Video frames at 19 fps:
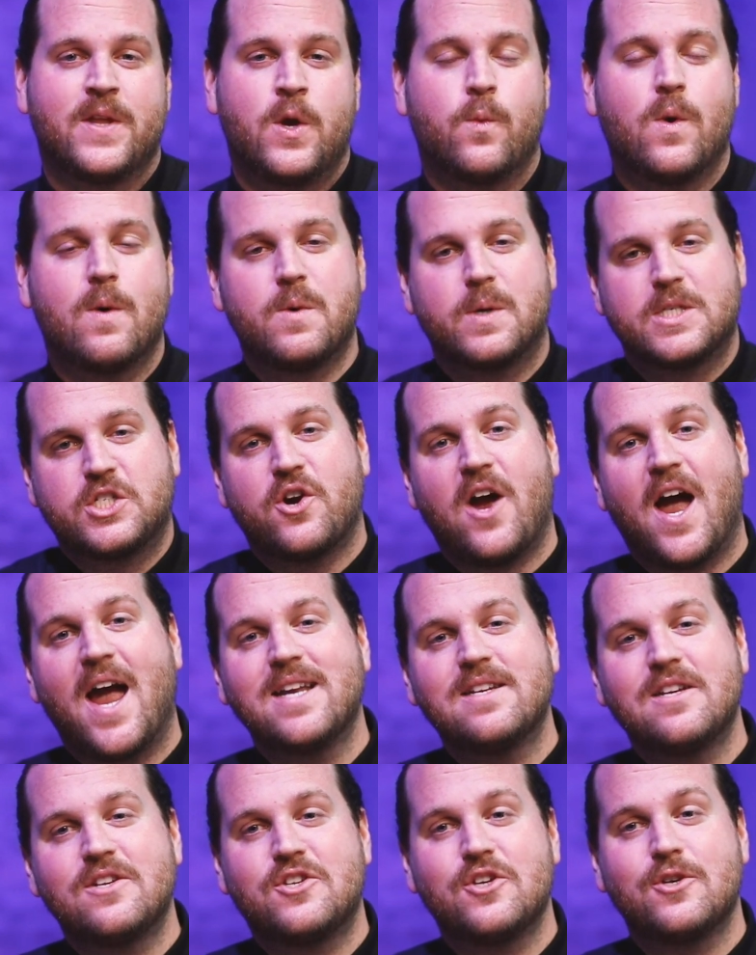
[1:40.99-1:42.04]
What we're
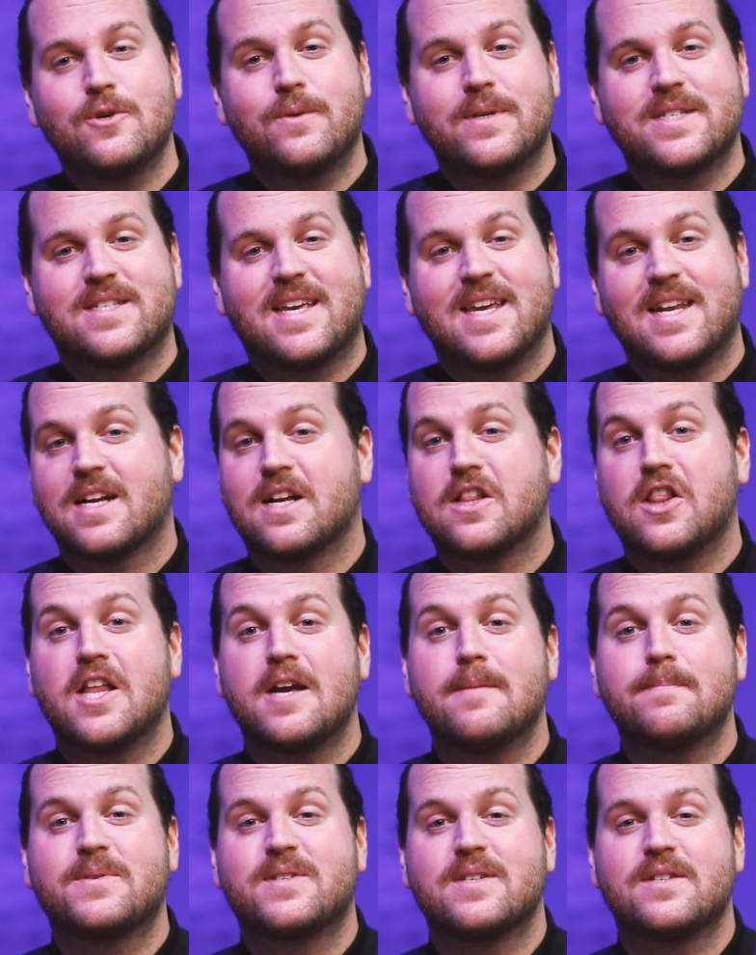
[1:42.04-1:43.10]
trying to do is get a
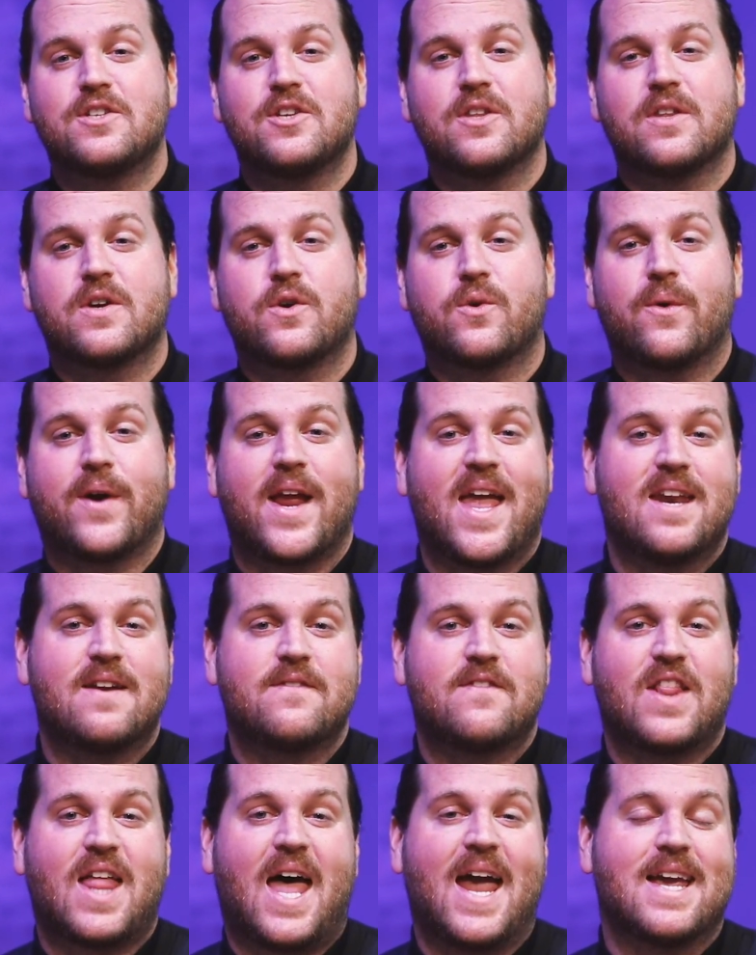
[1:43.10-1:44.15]
glimpse into the
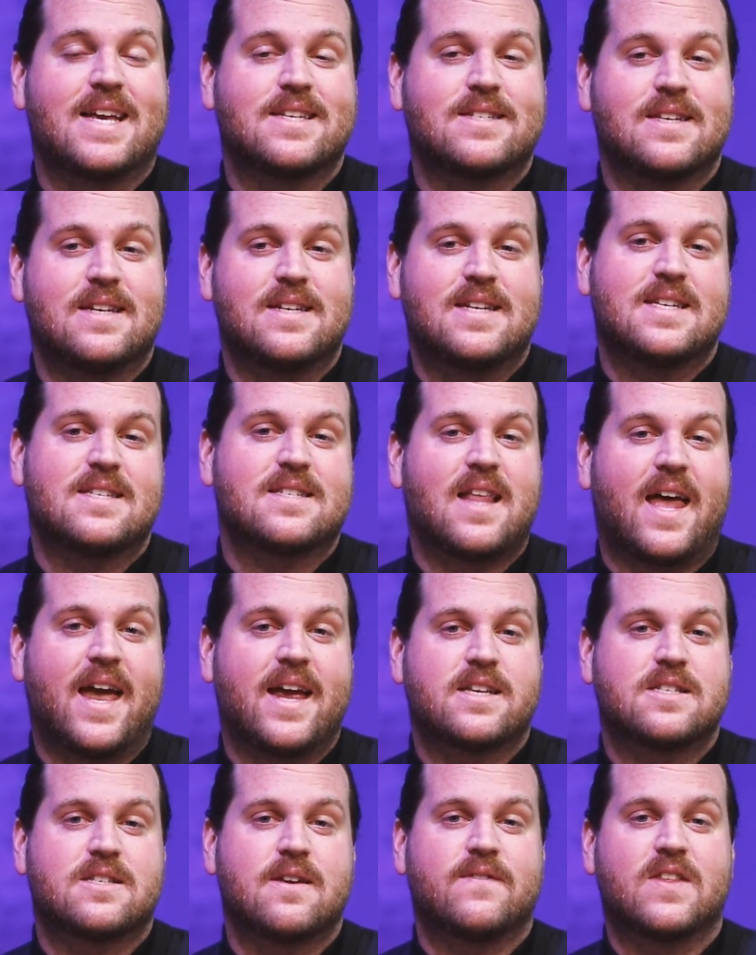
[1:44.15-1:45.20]
creative likes and
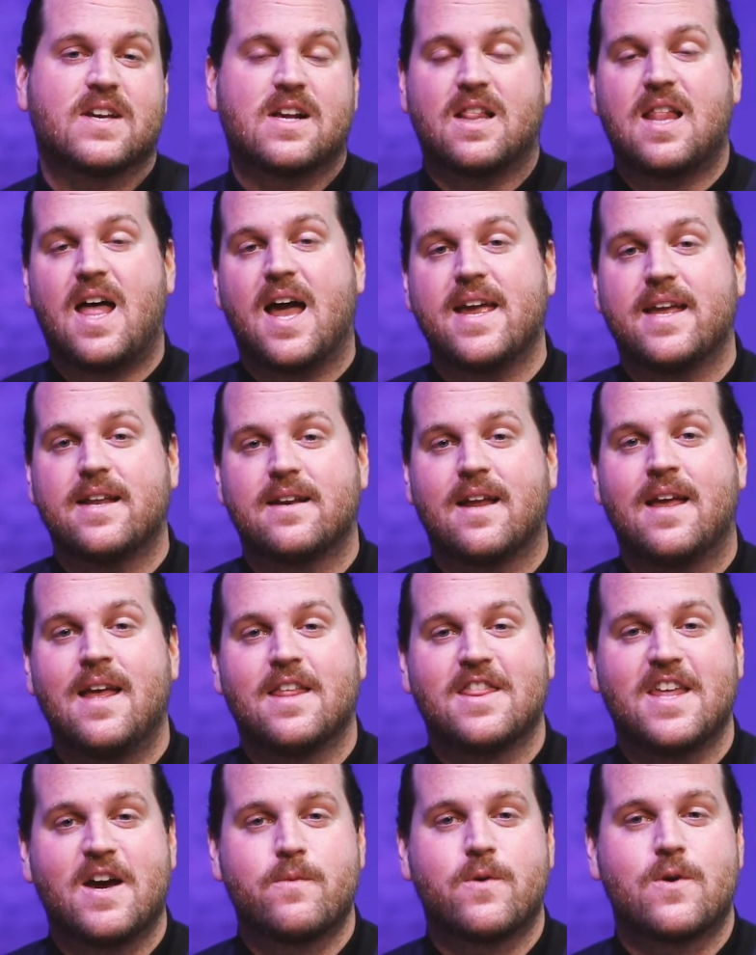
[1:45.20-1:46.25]
dislikes of the client
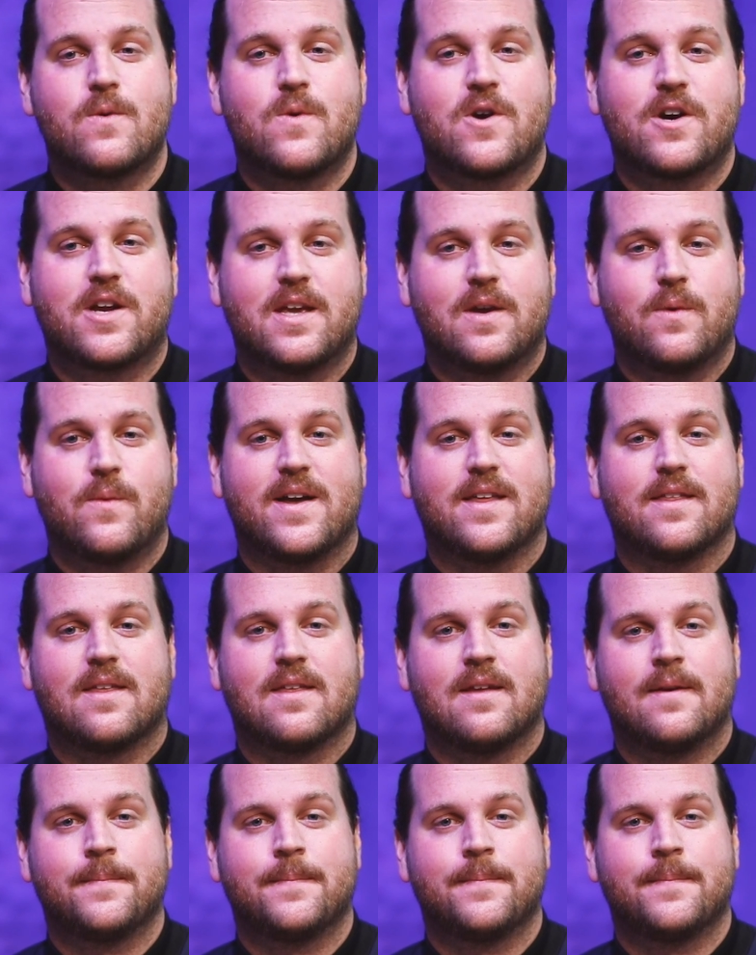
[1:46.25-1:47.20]
that we're working with.